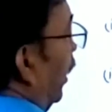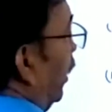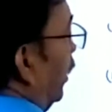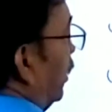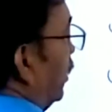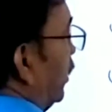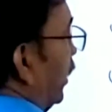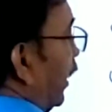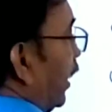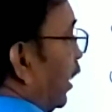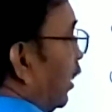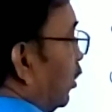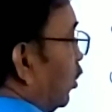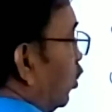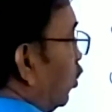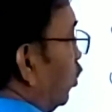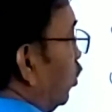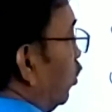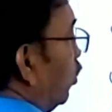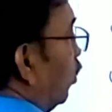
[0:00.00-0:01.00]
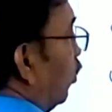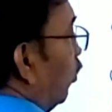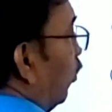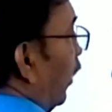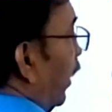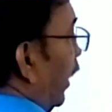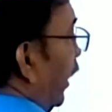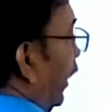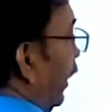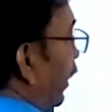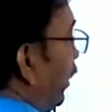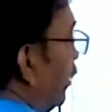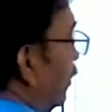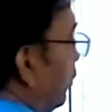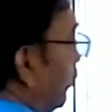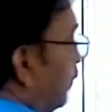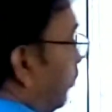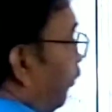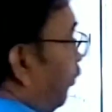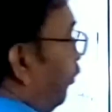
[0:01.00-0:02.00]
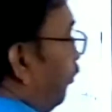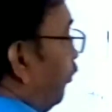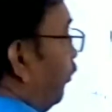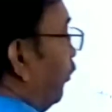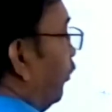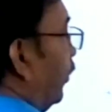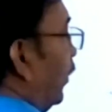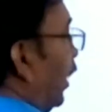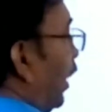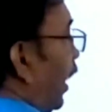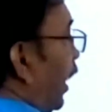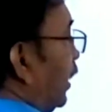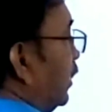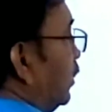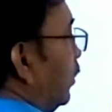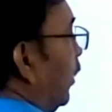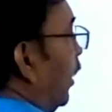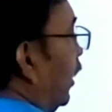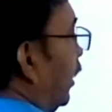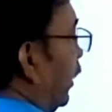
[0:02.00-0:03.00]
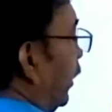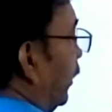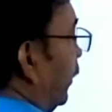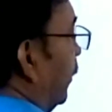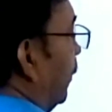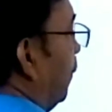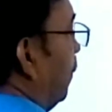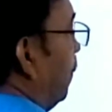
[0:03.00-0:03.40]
It is equal to 1 again. And similarly,